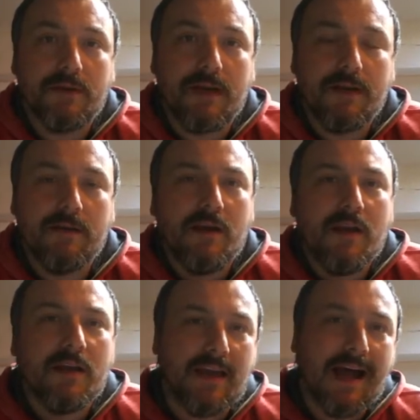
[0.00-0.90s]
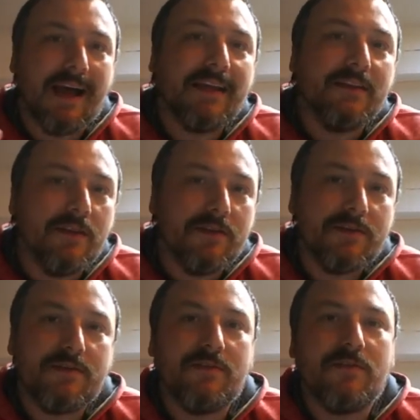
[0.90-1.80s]
Okay?
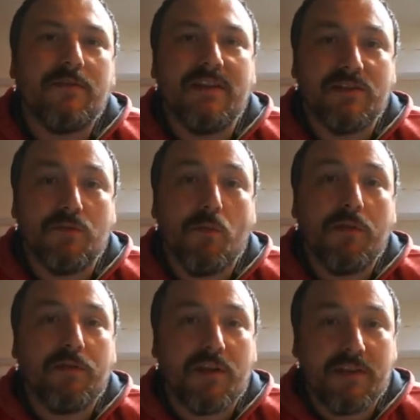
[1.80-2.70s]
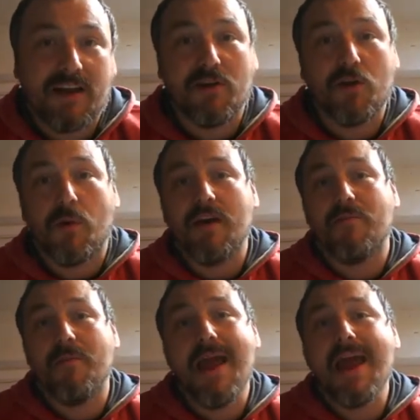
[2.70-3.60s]
Kindness is the one thing that I require
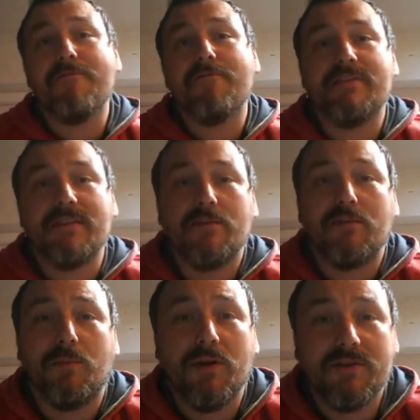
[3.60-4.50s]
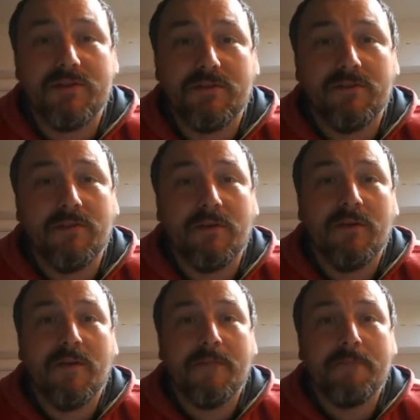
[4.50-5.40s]
from every single person
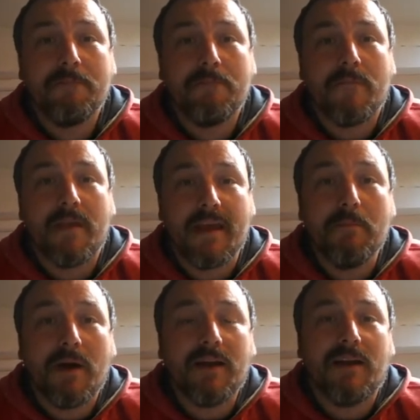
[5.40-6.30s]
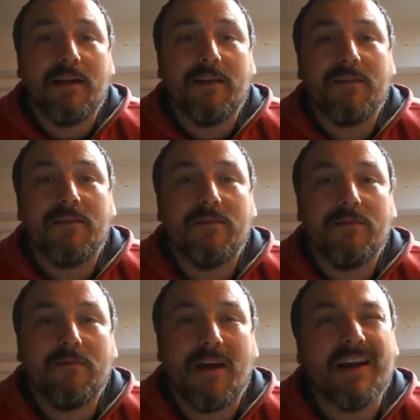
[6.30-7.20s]
in my class.
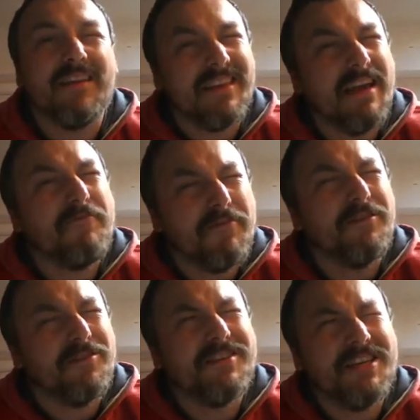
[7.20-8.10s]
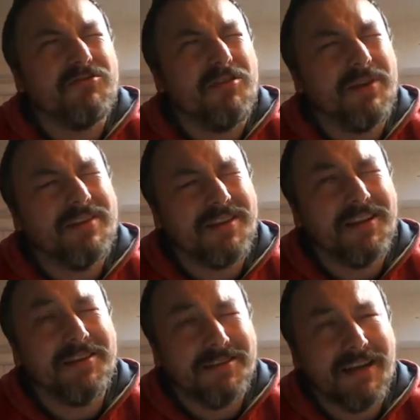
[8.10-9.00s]
And I think every other teacher will be saying
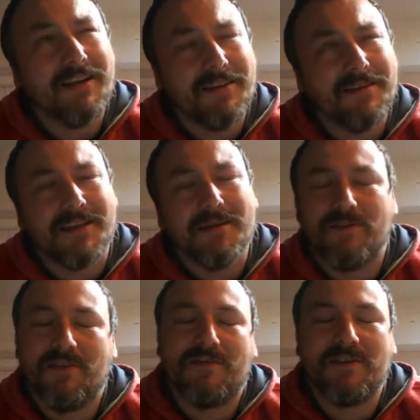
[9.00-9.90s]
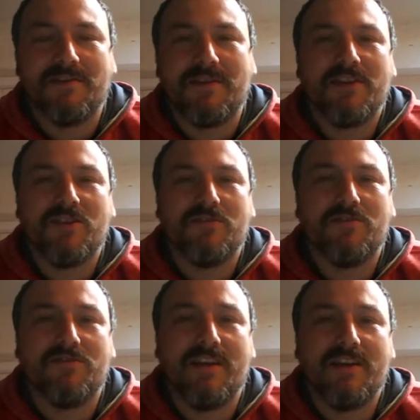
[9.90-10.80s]
exactly the same sort of thing to
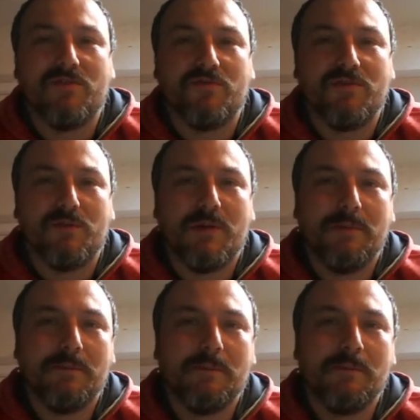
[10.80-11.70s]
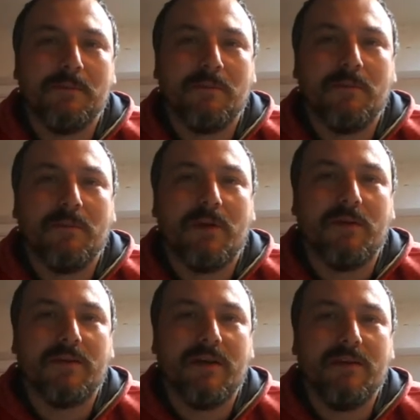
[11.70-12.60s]
their children as well.
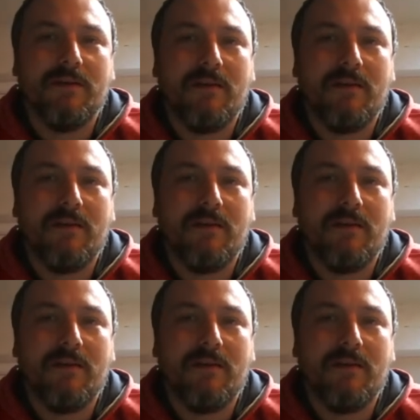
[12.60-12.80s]
Okay,